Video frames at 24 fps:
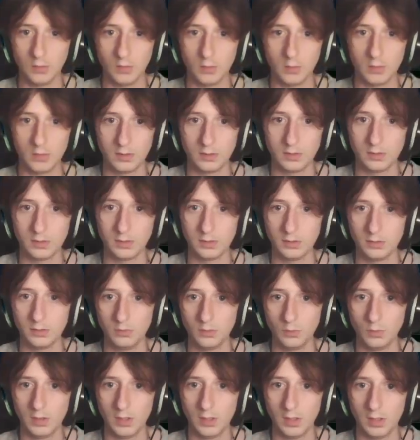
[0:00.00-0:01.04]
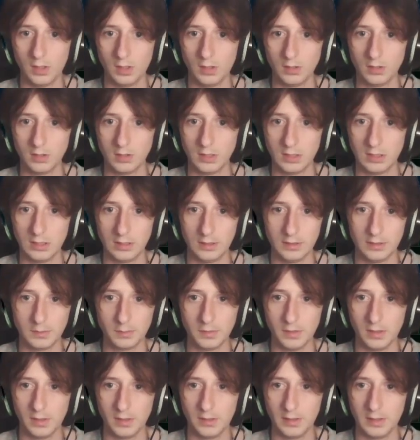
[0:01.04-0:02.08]
What we're going to do, we are going to clear this
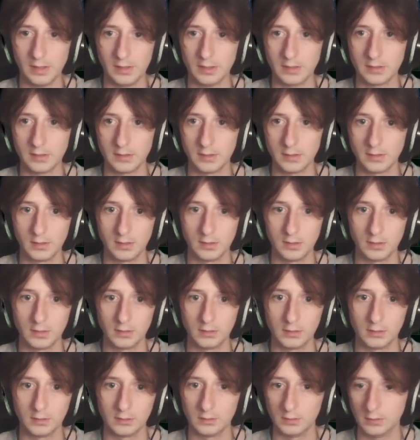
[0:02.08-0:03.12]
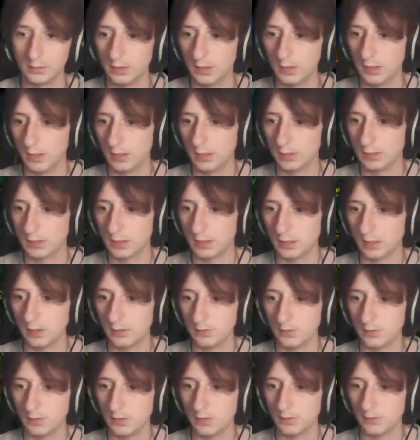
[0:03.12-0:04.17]
part of the nest. Get
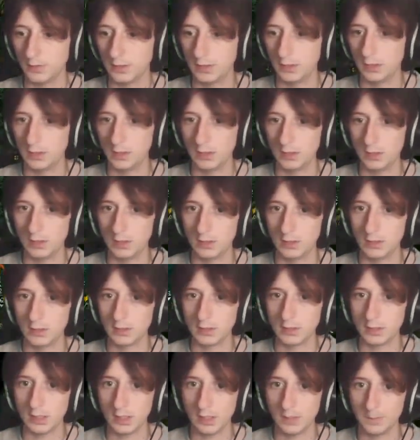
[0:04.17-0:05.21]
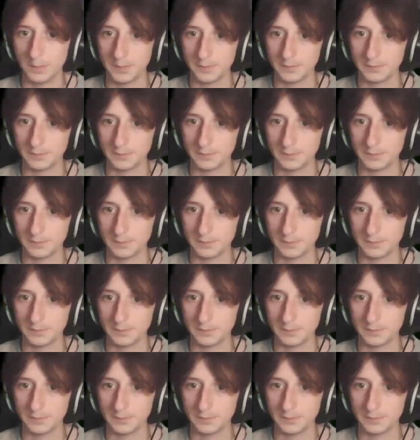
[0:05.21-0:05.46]
ourselves over here ASAP.